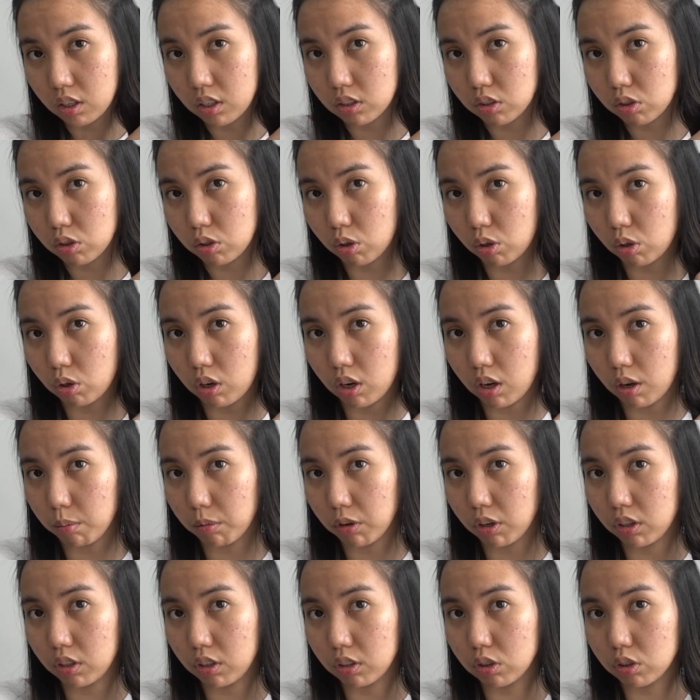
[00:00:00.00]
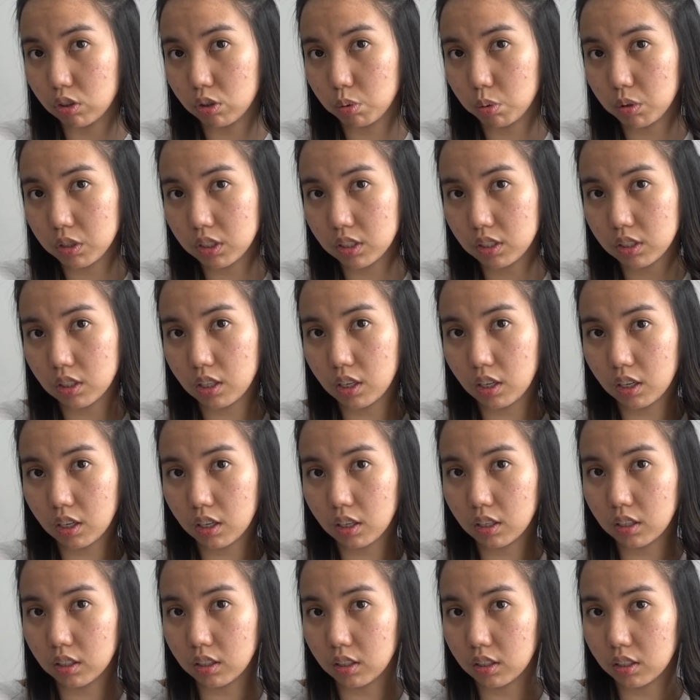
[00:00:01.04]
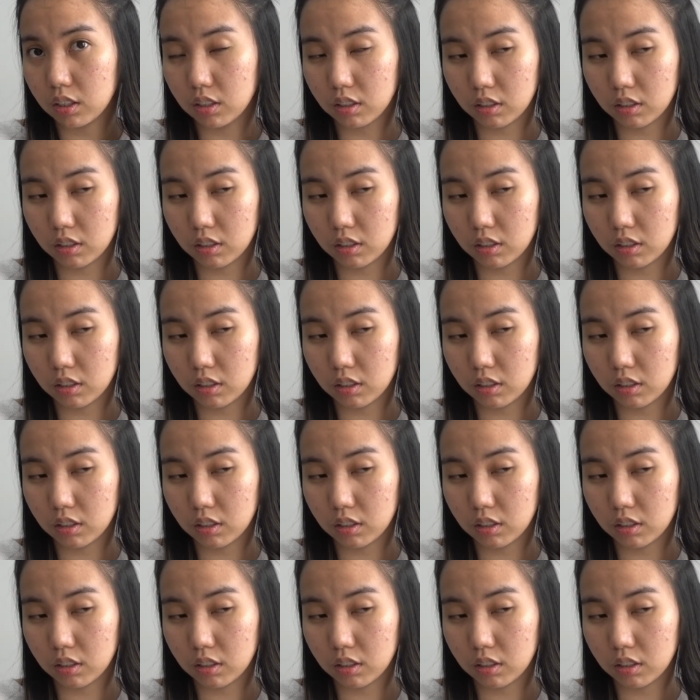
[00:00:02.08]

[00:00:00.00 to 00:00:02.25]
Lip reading: So I'm gonna twist that